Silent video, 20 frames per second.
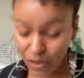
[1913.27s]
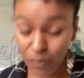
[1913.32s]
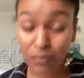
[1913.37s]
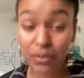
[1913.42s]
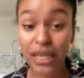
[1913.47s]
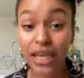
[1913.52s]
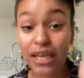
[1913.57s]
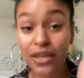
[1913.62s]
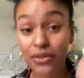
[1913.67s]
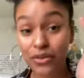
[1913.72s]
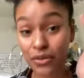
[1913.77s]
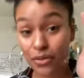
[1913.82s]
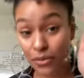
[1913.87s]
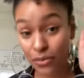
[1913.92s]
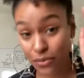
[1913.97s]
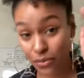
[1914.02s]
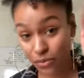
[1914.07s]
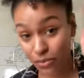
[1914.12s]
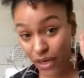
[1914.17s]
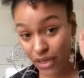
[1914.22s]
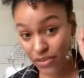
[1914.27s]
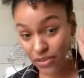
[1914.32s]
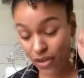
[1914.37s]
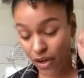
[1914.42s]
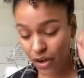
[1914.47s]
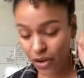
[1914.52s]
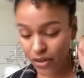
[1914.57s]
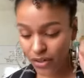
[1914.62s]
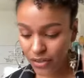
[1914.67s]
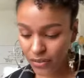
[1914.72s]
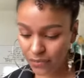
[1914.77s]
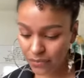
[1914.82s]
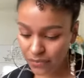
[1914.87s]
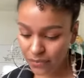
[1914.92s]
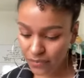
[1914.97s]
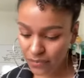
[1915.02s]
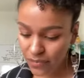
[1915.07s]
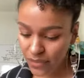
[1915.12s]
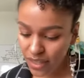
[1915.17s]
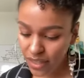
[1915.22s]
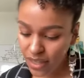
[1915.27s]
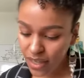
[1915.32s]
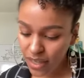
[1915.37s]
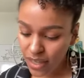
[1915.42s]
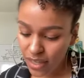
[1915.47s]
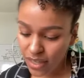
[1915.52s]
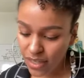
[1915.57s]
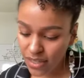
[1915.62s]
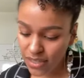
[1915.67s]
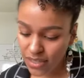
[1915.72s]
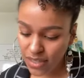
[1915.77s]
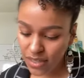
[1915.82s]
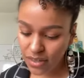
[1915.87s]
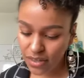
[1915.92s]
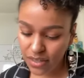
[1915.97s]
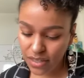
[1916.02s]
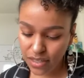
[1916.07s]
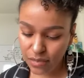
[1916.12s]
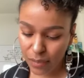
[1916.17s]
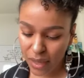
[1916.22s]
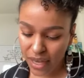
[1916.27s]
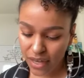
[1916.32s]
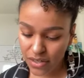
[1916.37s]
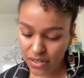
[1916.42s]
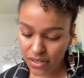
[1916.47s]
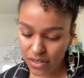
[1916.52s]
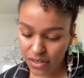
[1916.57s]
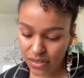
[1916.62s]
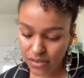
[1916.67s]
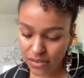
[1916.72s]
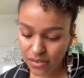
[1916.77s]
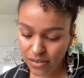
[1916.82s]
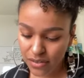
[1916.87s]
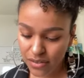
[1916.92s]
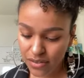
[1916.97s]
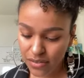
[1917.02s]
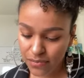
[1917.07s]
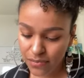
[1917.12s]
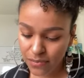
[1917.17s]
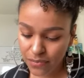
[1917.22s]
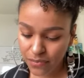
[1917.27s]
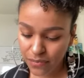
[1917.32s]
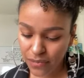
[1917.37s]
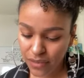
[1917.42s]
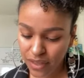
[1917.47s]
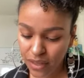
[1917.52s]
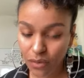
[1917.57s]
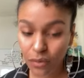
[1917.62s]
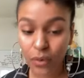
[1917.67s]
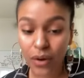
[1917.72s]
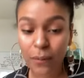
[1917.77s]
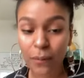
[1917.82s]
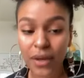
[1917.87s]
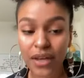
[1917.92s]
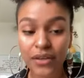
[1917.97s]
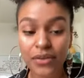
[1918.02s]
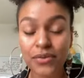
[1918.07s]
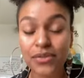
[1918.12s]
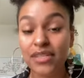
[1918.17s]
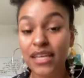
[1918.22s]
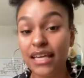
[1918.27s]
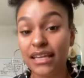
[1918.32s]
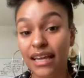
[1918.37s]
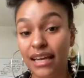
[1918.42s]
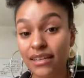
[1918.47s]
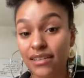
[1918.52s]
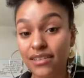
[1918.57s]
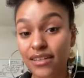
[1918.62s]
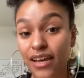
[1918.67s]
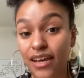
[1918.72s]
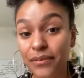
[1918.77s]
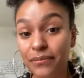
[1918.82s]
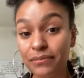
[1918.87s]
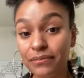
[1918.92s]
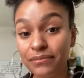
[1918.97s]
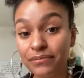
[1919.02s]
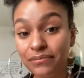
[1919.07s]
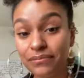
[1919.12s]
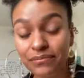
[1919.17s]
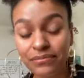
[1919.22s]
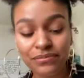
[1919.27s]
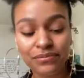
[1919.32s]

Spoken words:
They're playing the race card. Consider this passage, and what might you say next time?